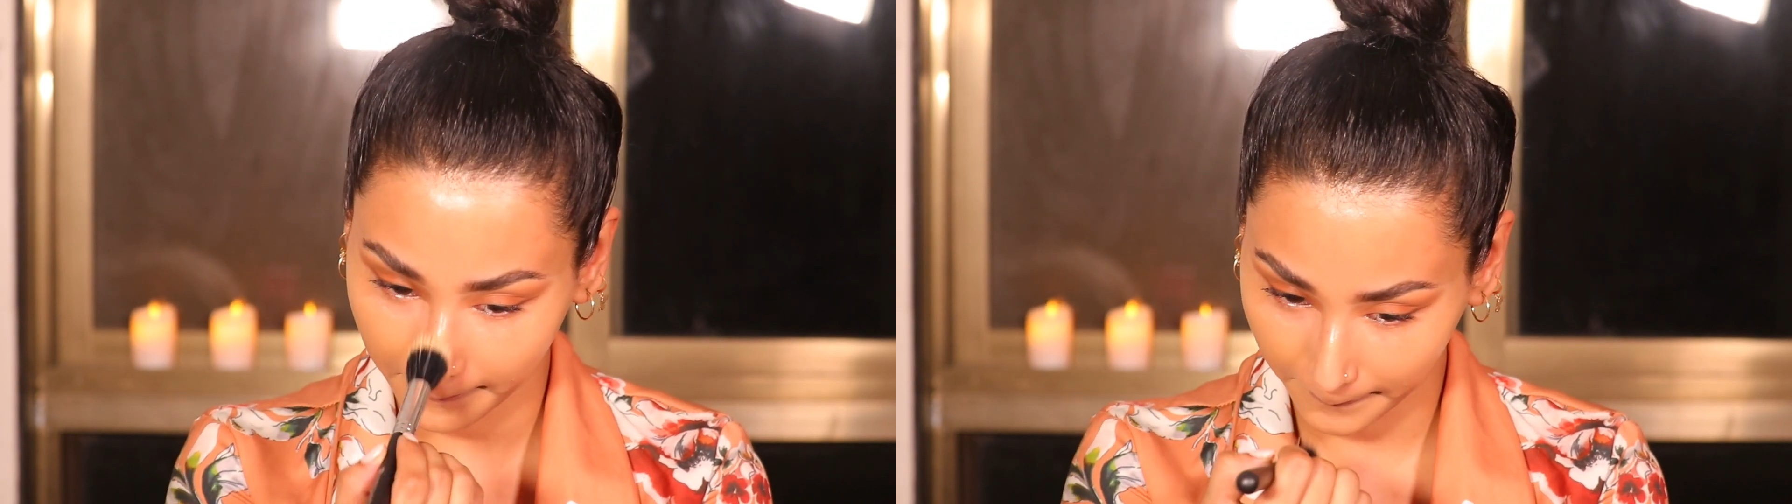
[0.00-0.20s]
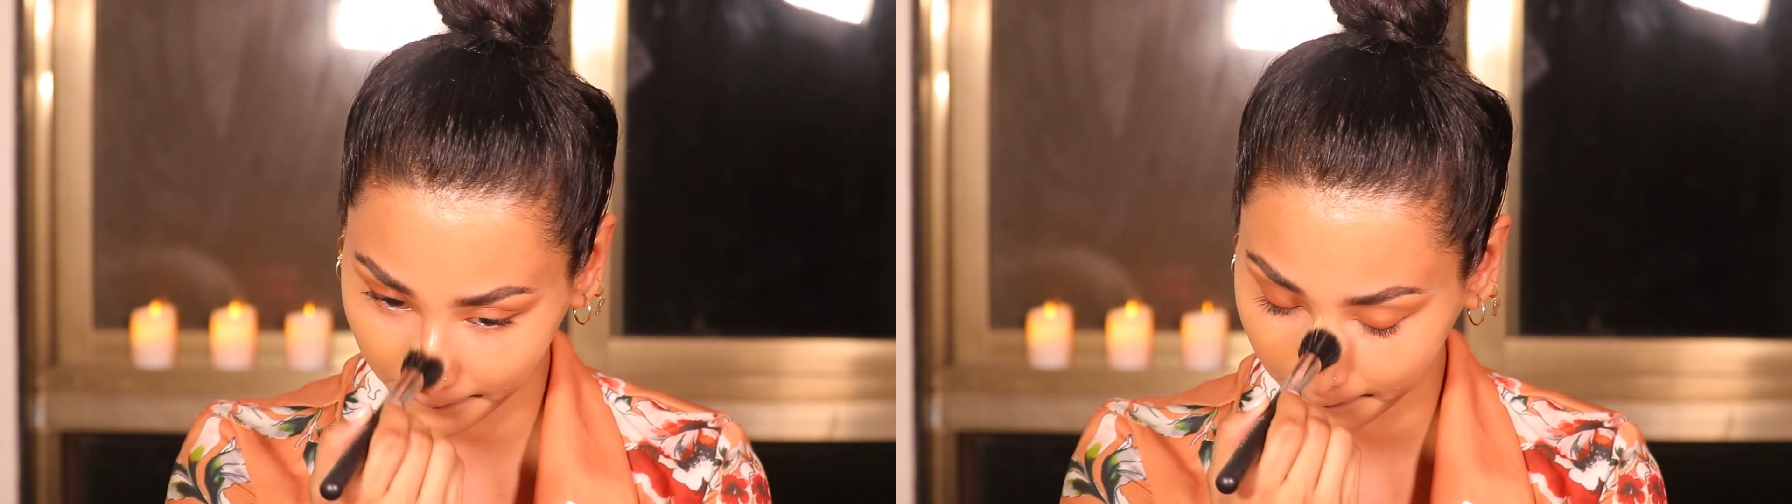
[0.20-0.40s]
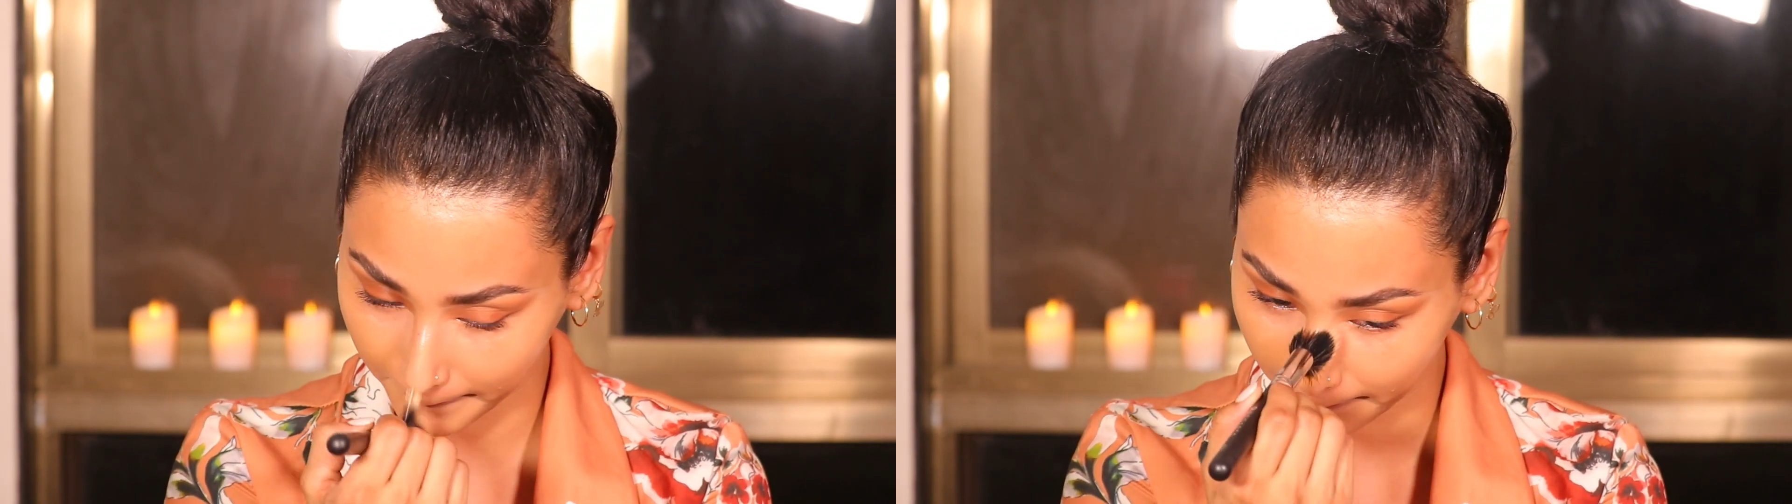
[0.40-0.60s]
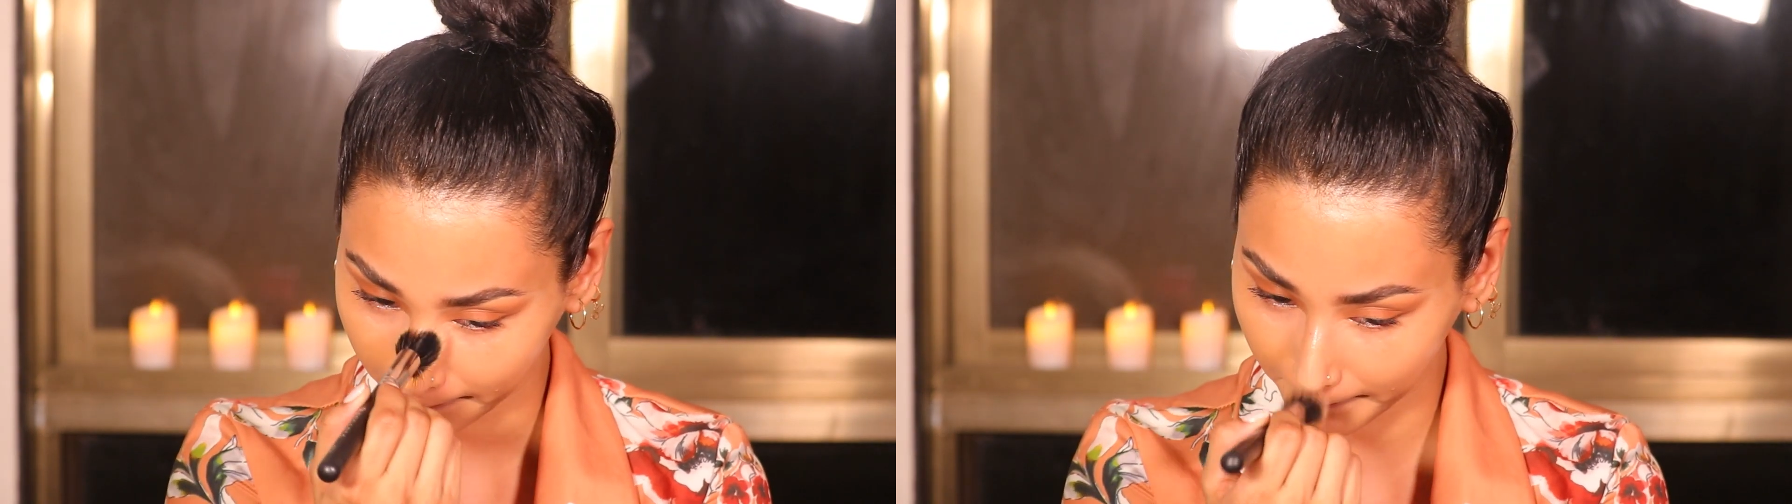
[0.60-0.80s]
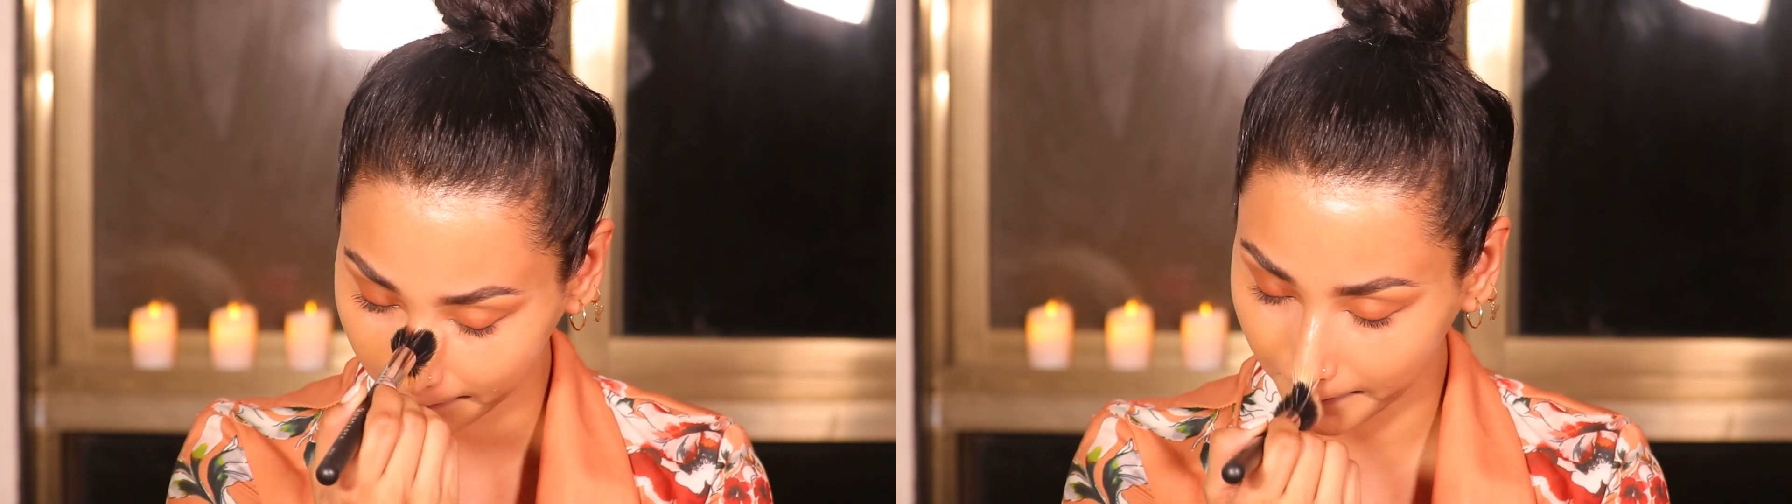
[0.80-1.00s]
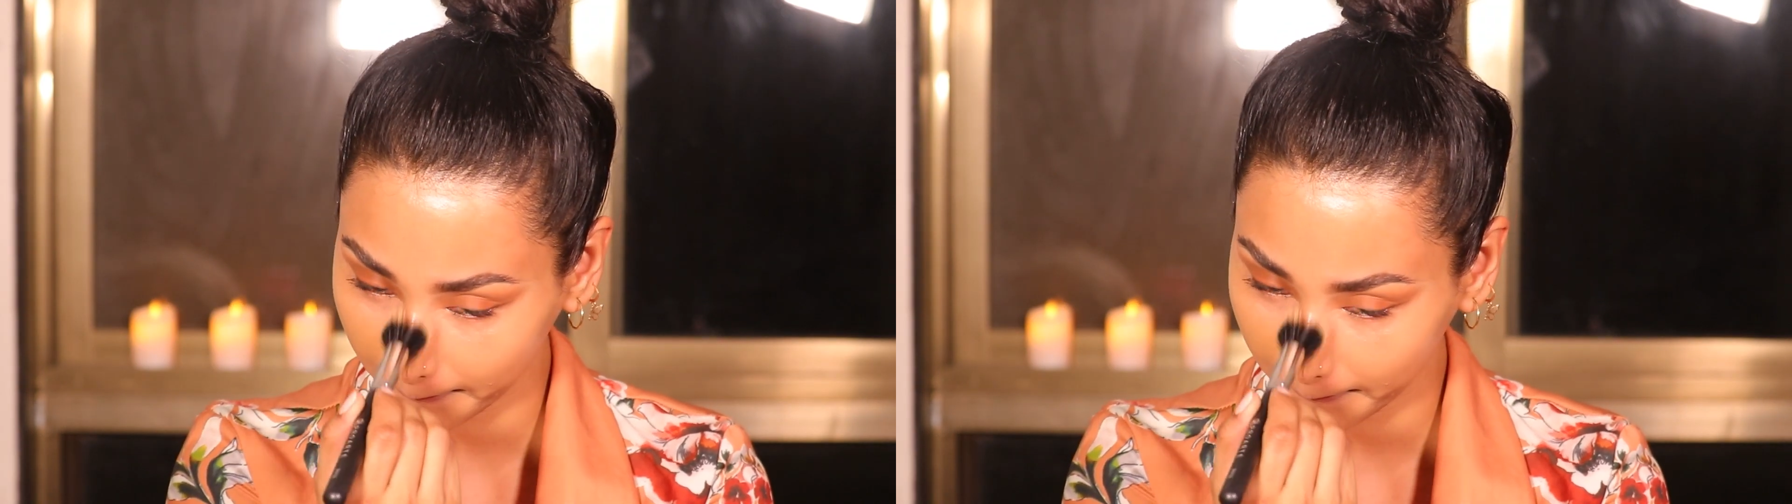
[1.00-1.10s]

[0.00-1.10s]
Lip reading: So